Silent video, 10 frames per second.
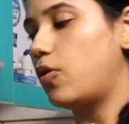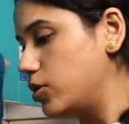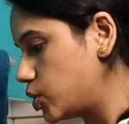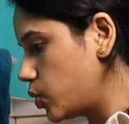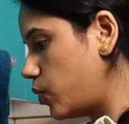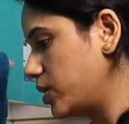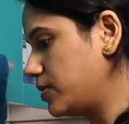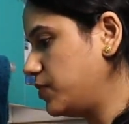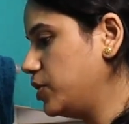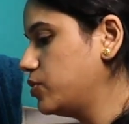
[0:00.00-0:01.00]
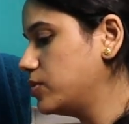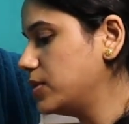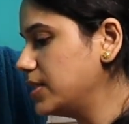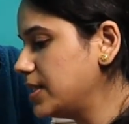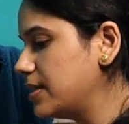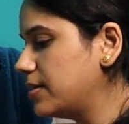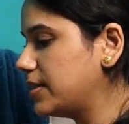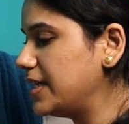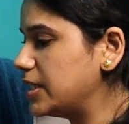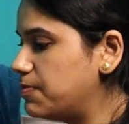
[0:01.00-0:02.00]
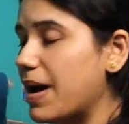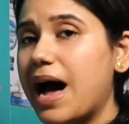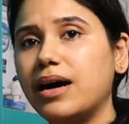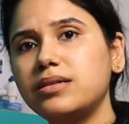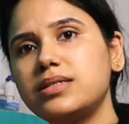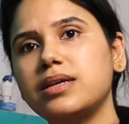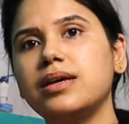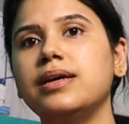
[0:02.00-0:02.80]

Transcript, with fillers: Also what we do is, these bags,